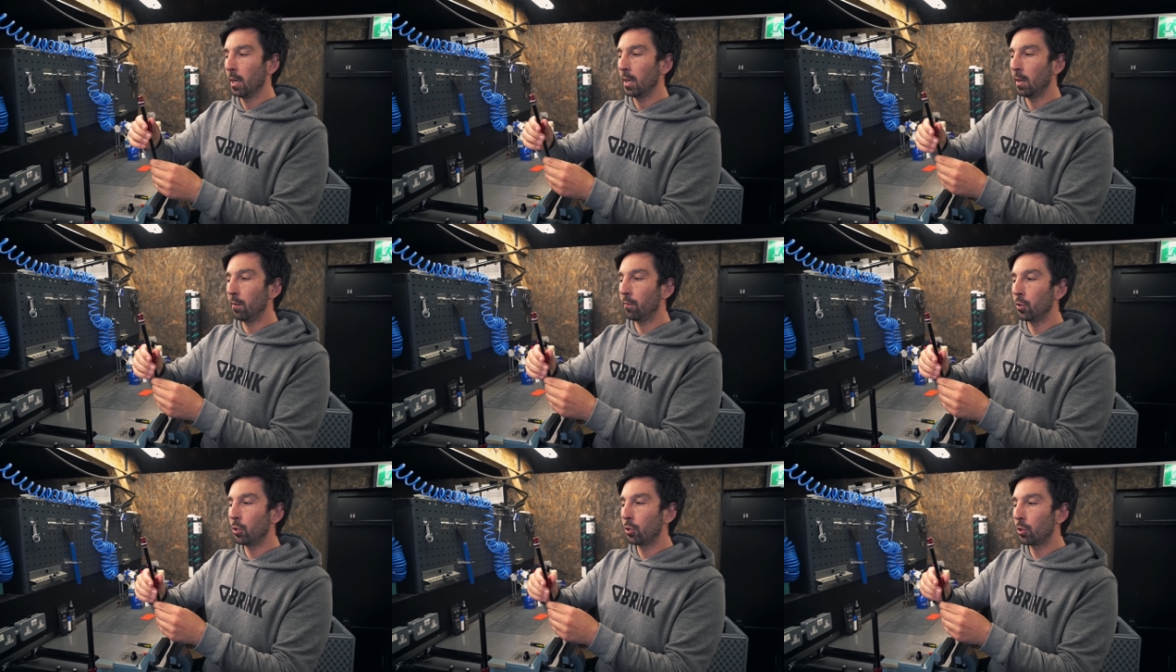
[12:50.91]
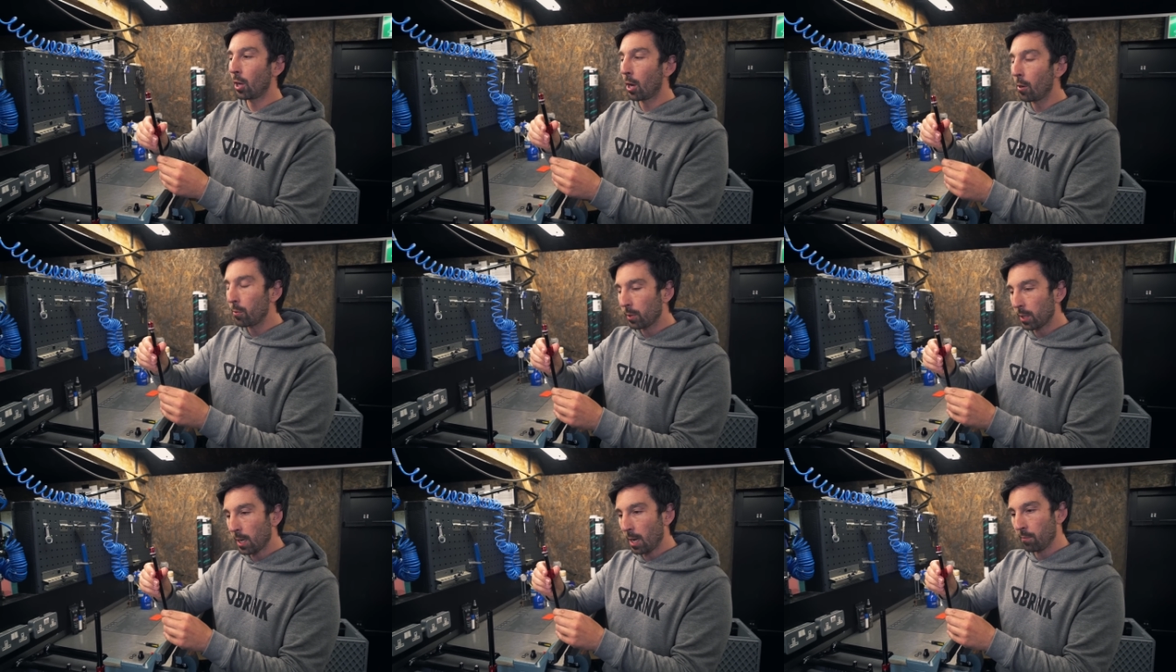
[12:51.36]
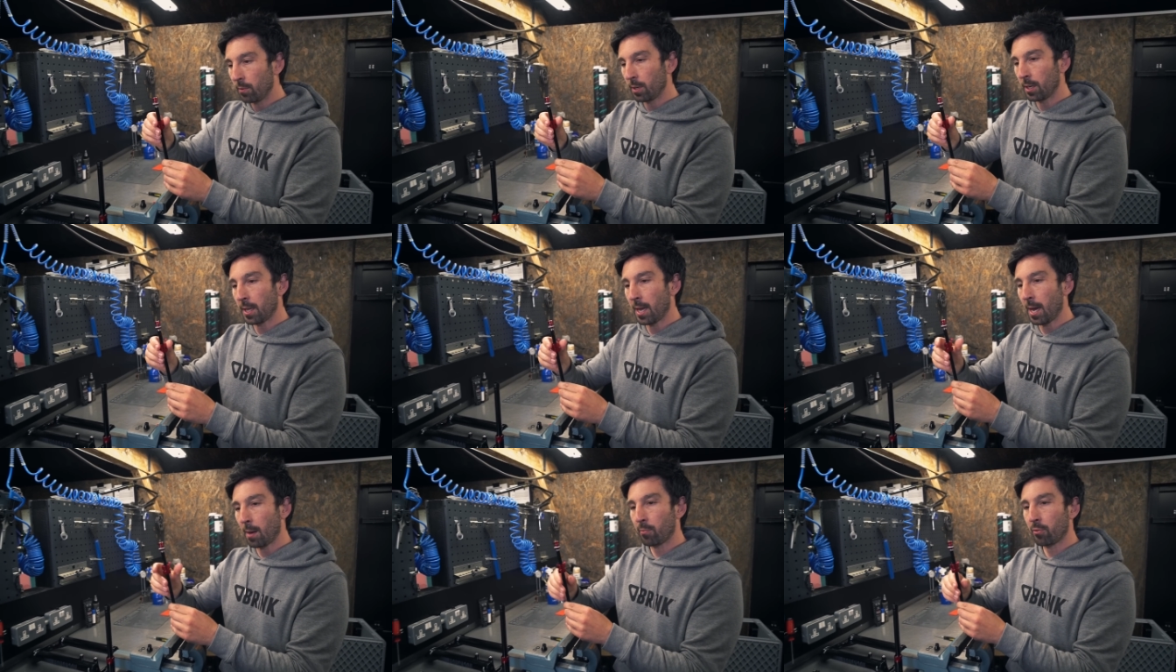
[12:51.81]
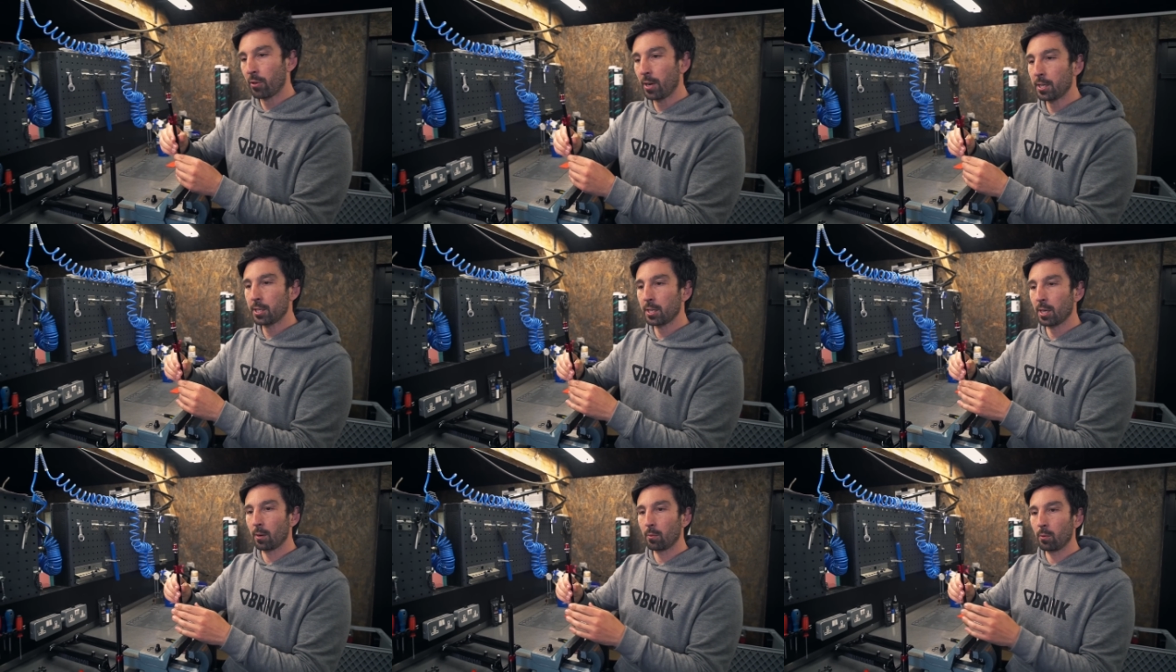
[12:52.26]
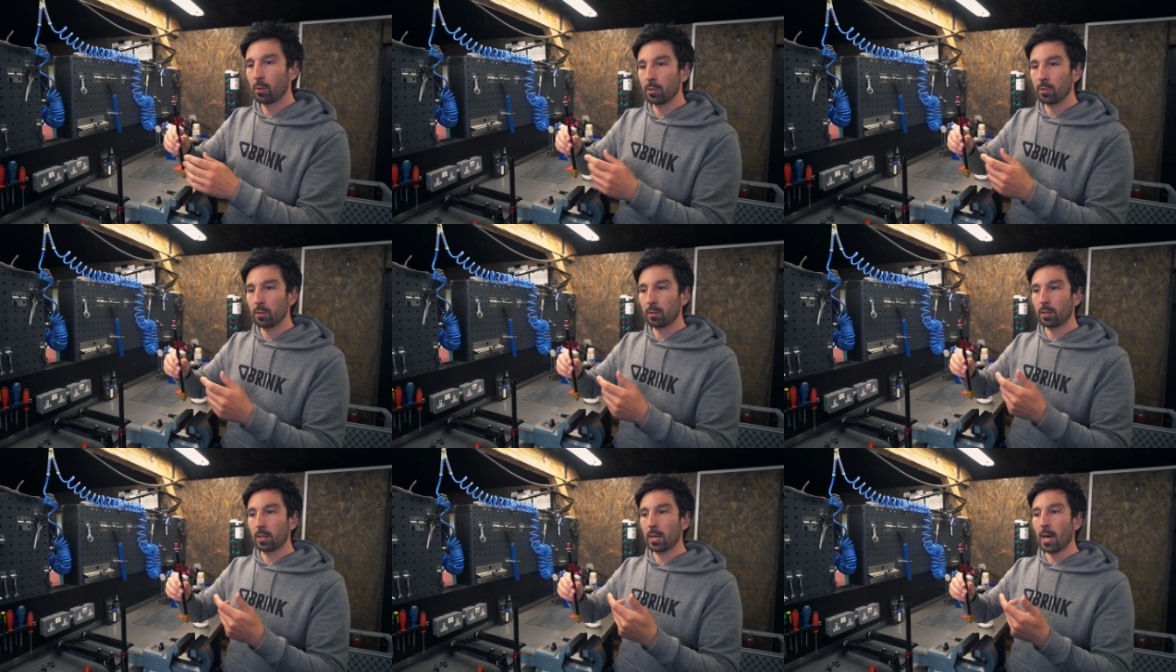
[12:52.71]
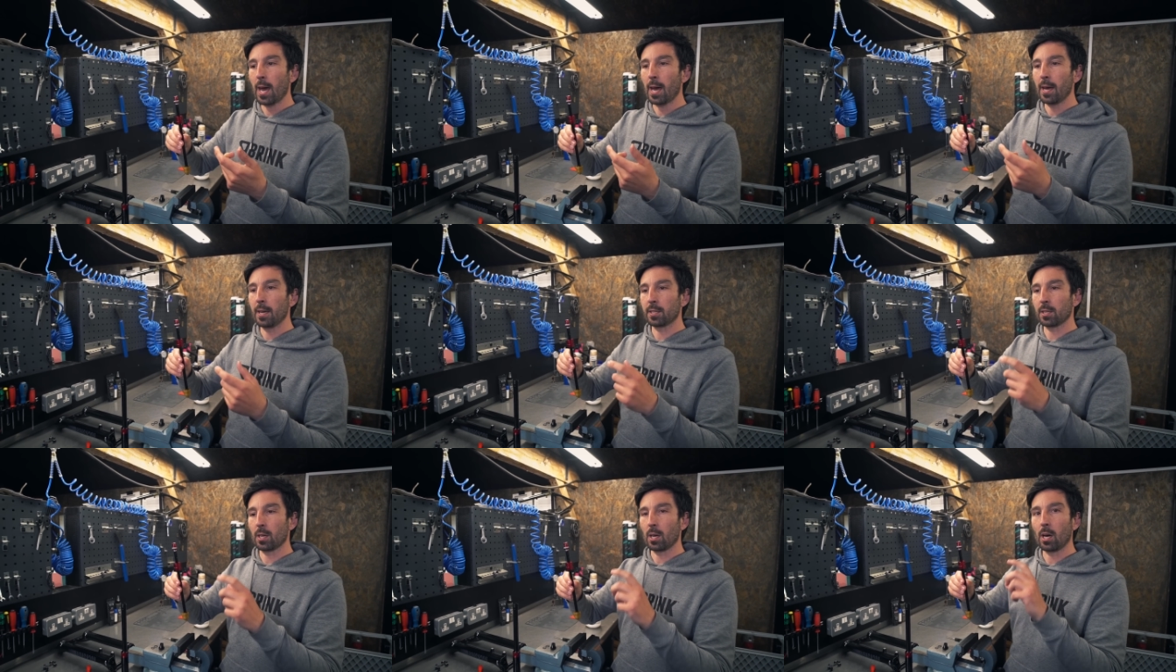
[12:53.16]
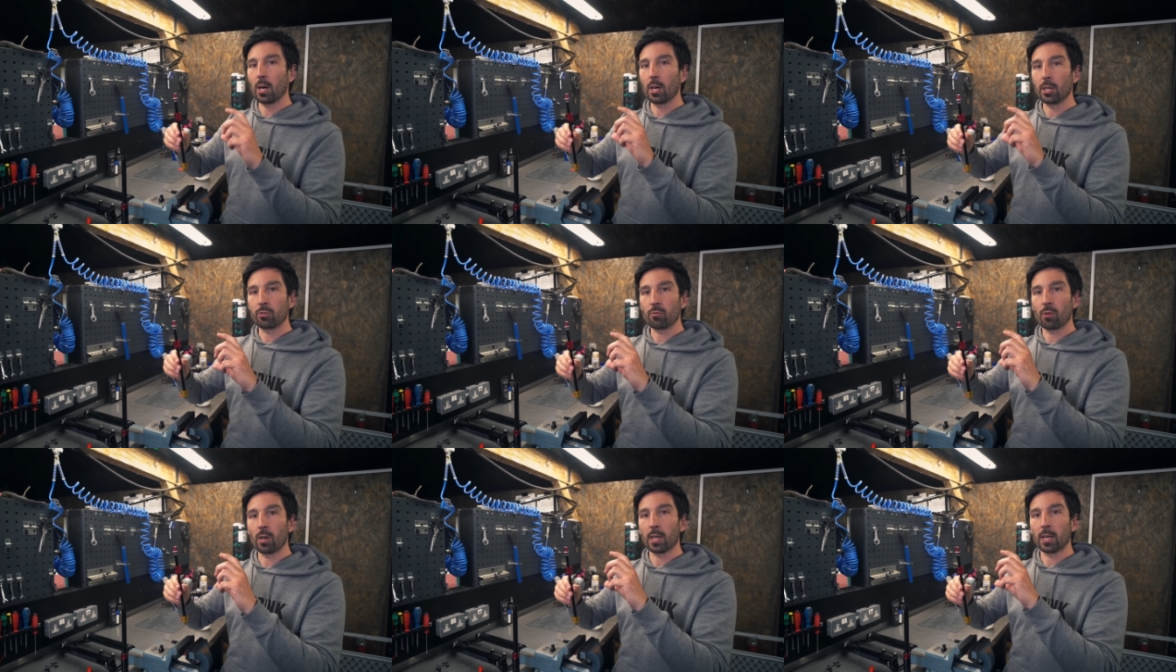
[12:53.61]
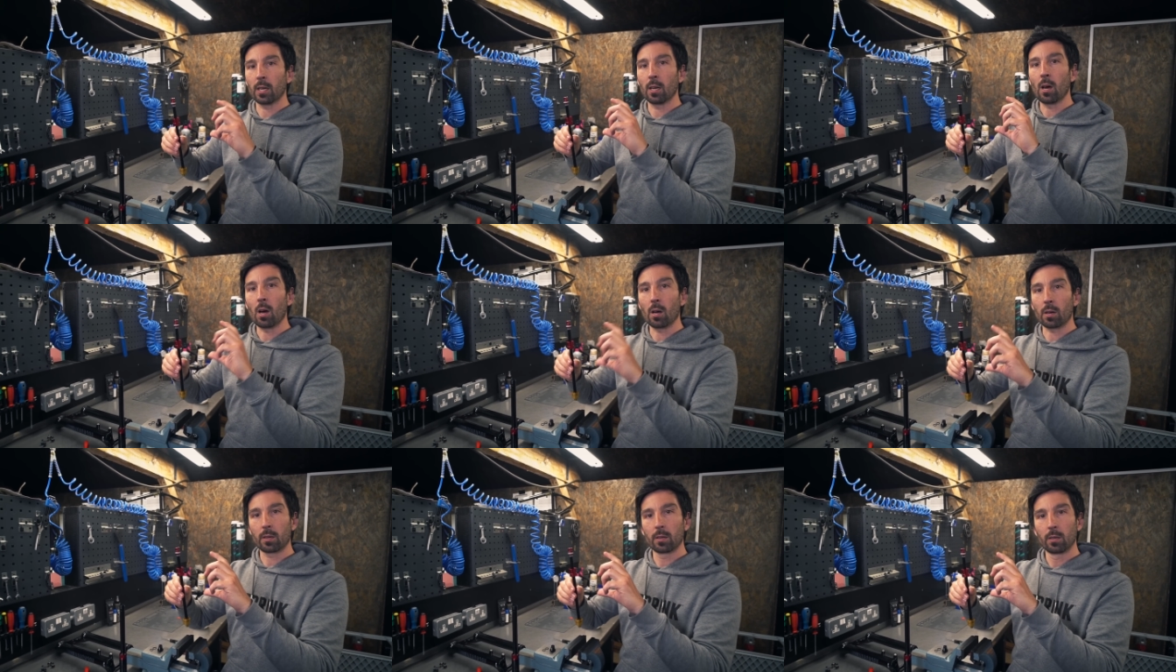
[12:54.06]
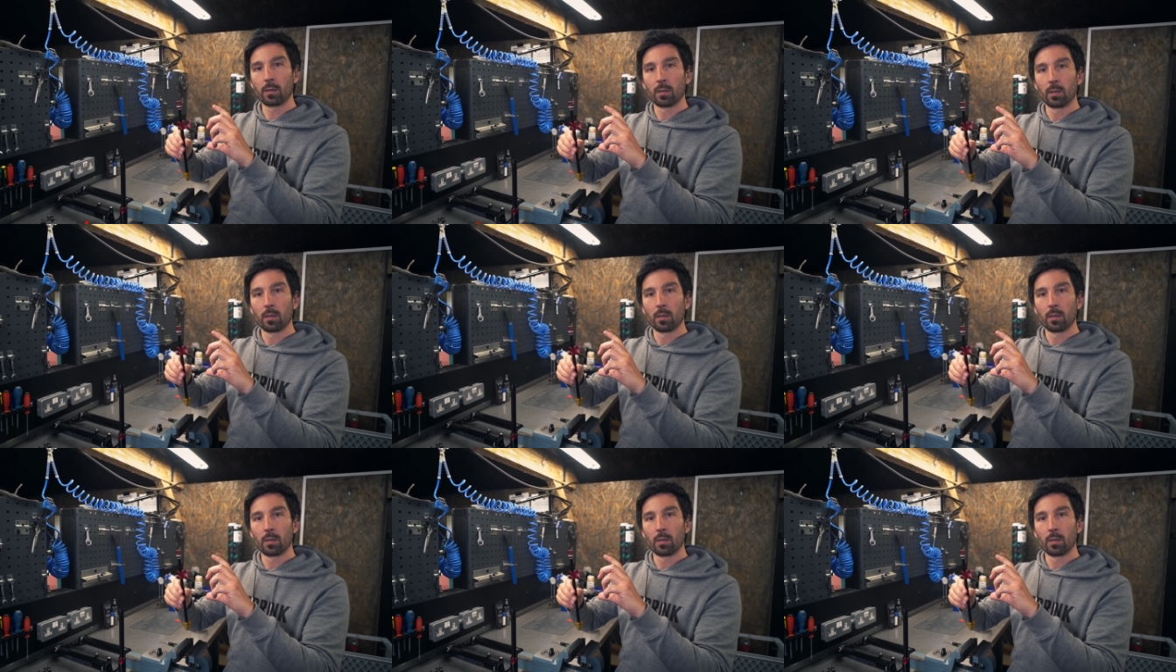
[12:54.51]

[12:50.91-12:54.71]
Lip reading: If you don't get rid of that pressure, what you get is a hydraulic lock.